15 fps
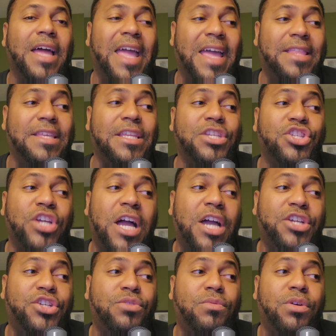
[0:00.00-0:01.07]
Anthony
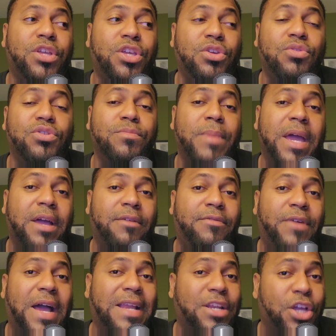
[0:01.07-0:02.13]
Joshua huge mega
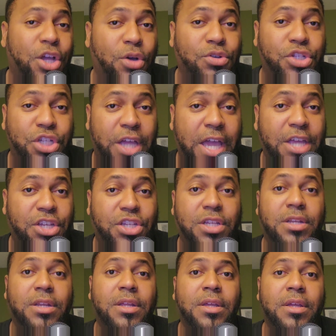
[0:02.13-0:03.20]
fight
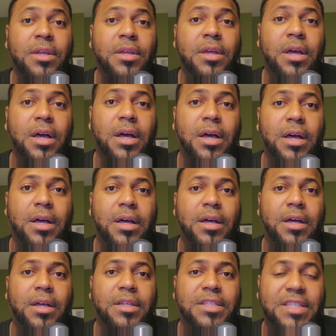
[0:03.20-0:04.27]
negotiation
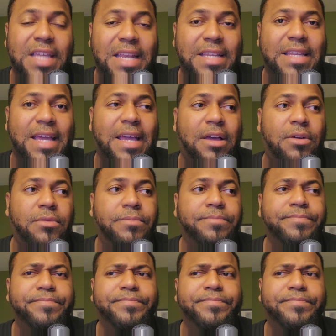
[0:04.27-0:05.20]
uh, sit down